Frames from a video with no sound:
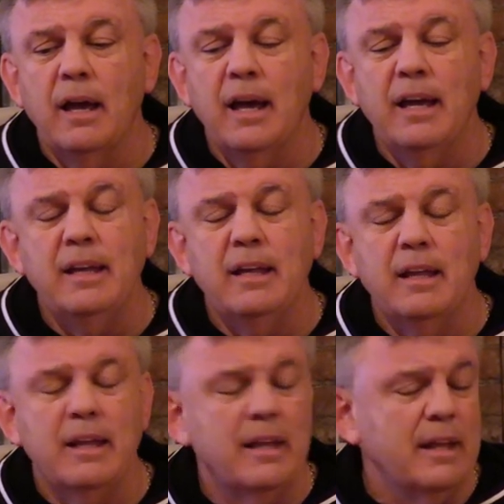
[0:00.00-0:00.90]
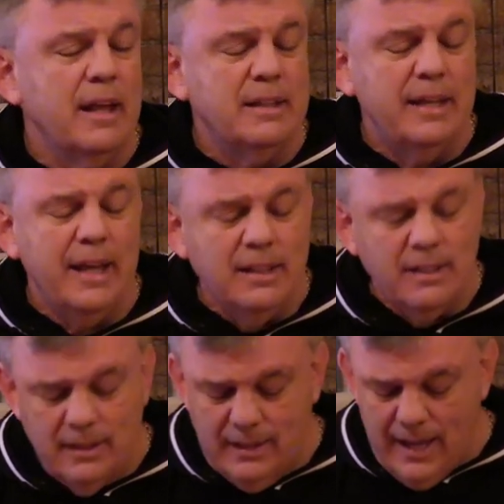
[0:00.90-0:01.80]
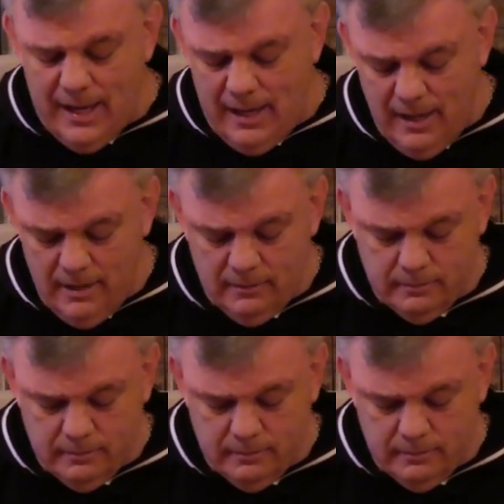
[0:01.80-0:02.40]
I, at the end of the day,